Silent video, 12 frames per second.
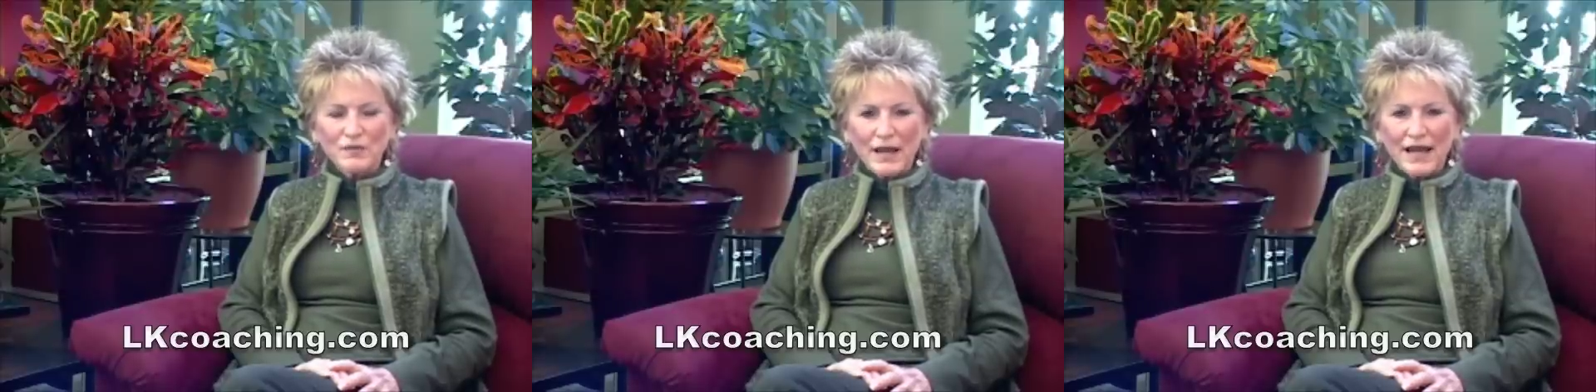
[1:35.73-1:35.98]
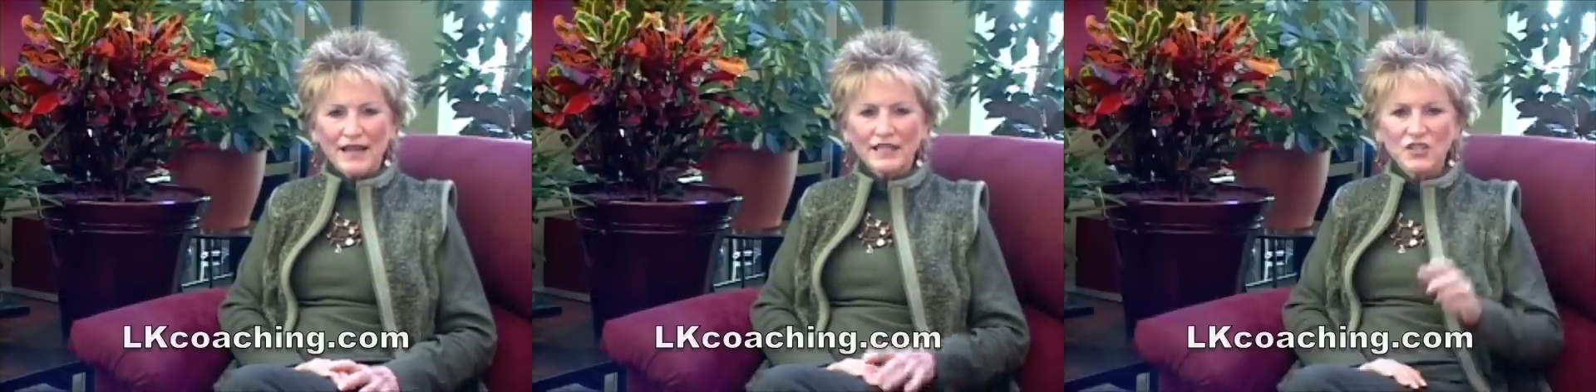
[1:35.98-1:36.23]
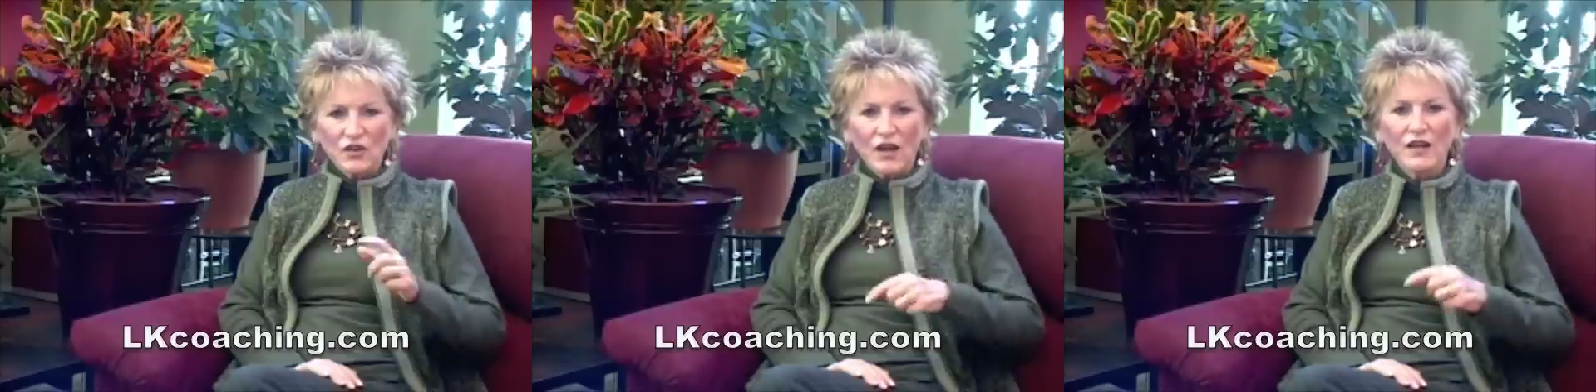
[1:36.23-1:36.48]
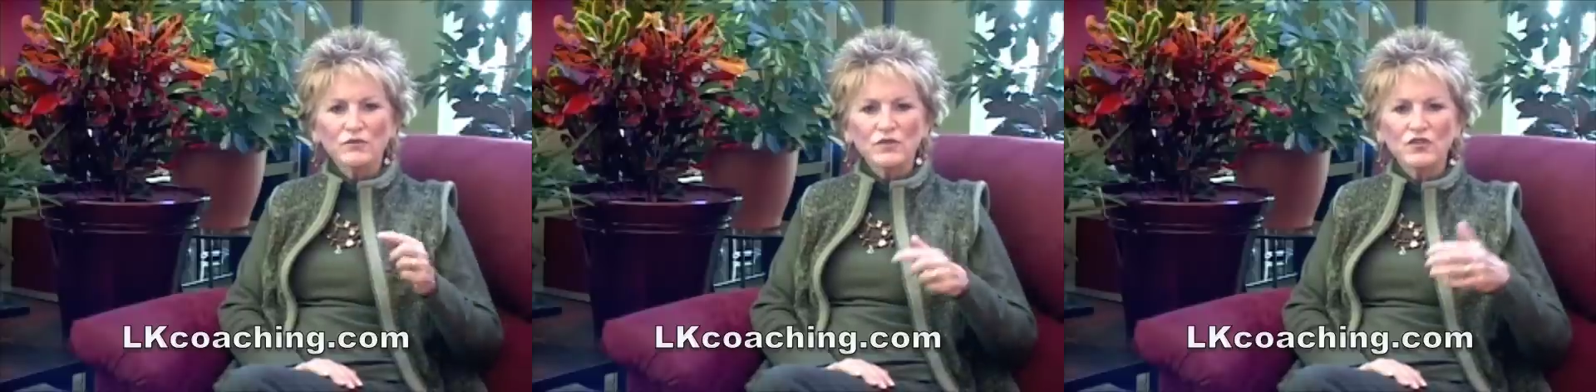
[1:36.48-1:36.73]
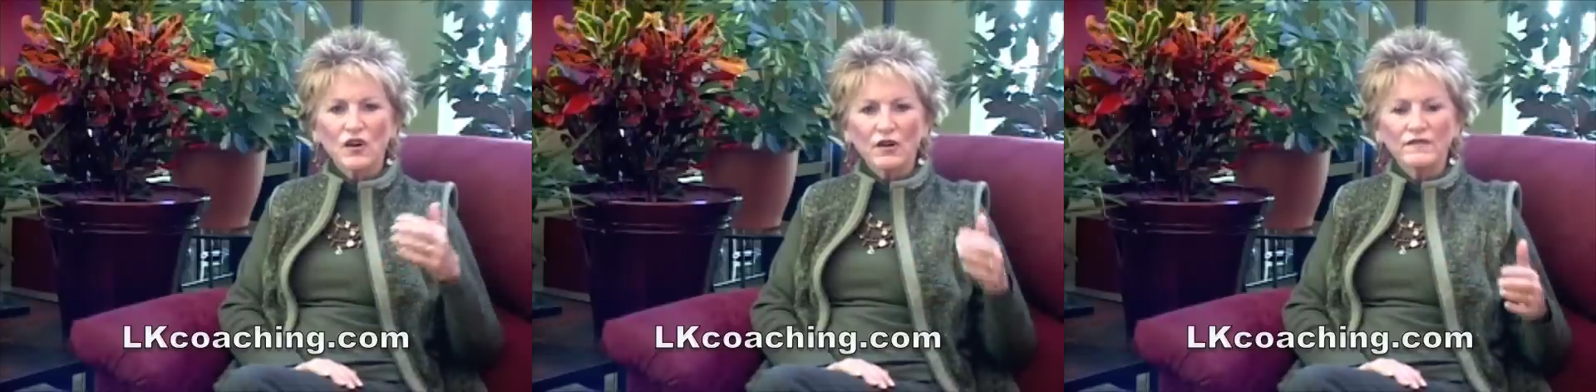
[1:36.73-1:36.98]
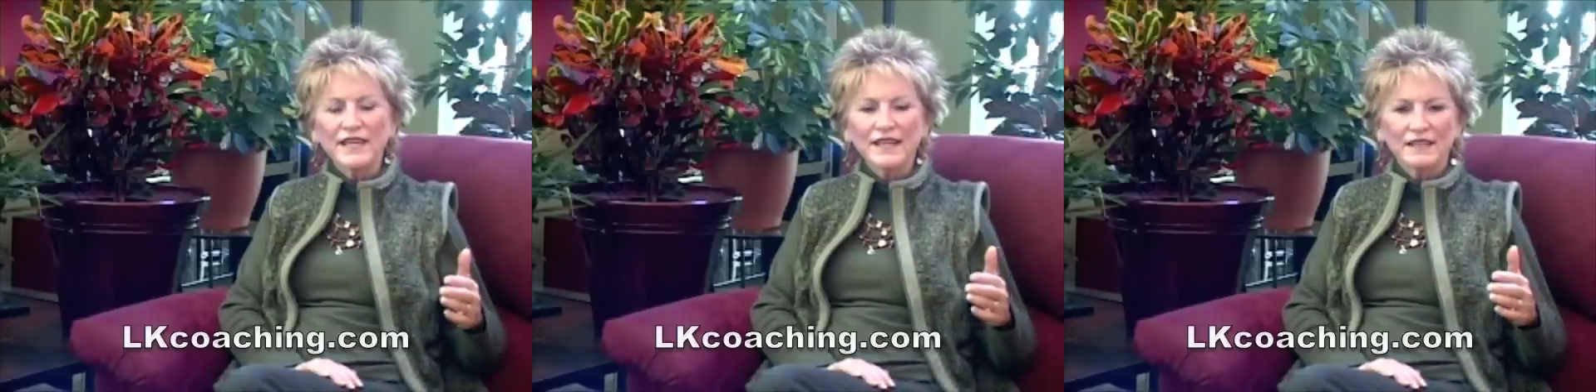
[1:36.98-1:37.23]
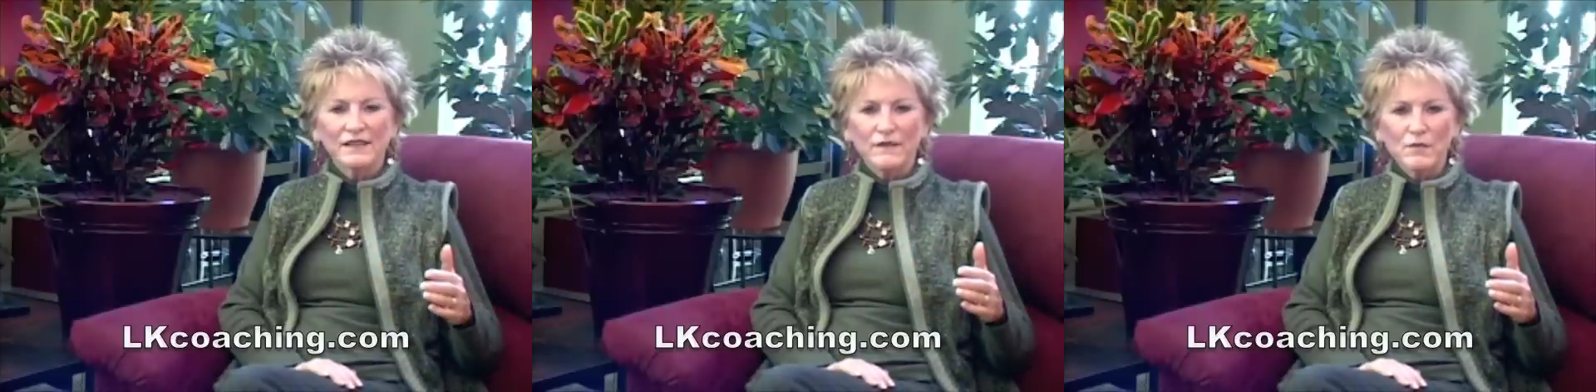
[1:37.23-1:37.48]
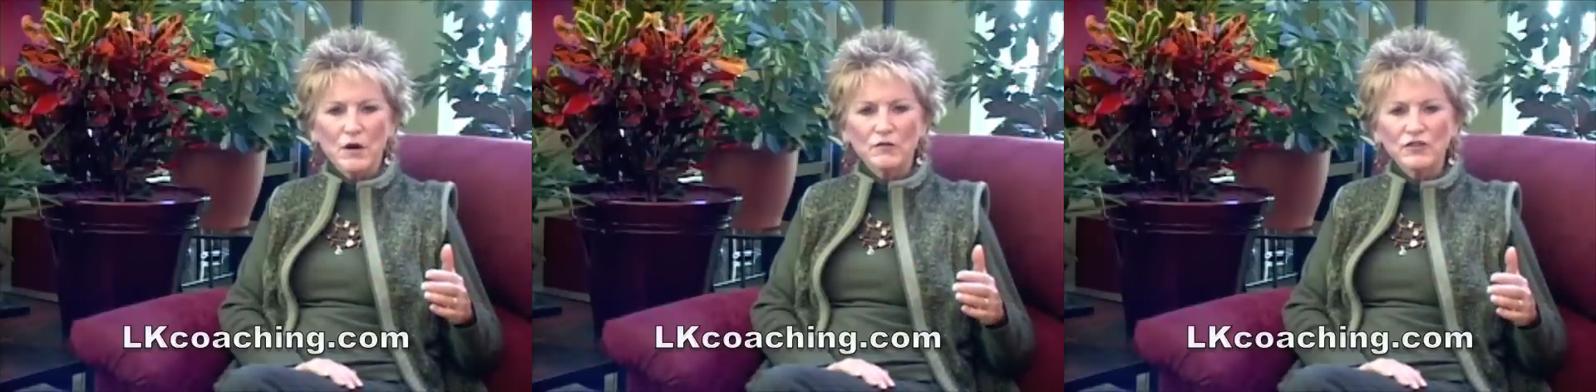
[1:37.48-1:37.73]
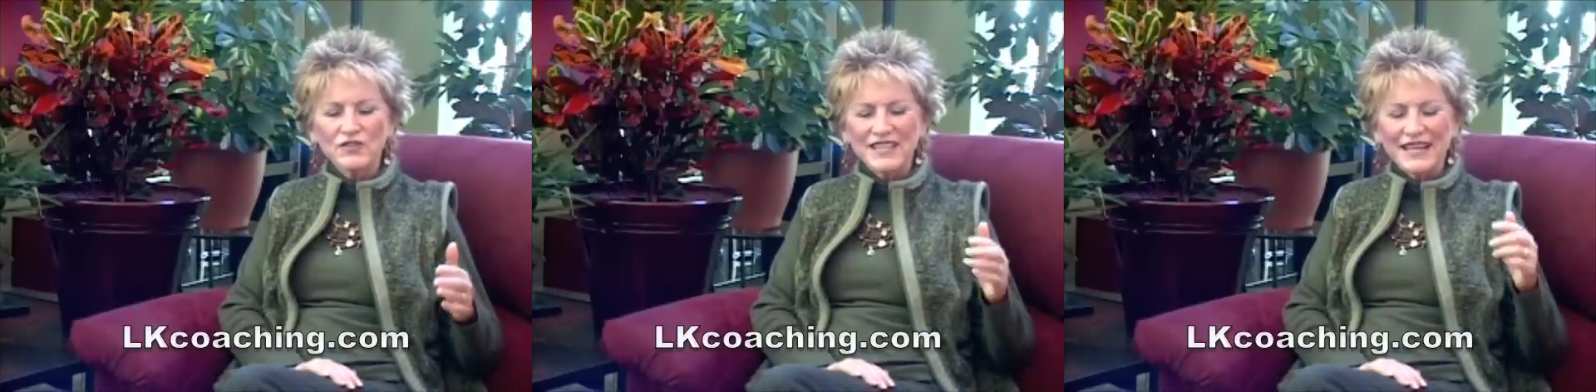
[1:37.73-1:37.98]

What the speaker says: back to unresolved negative emotions.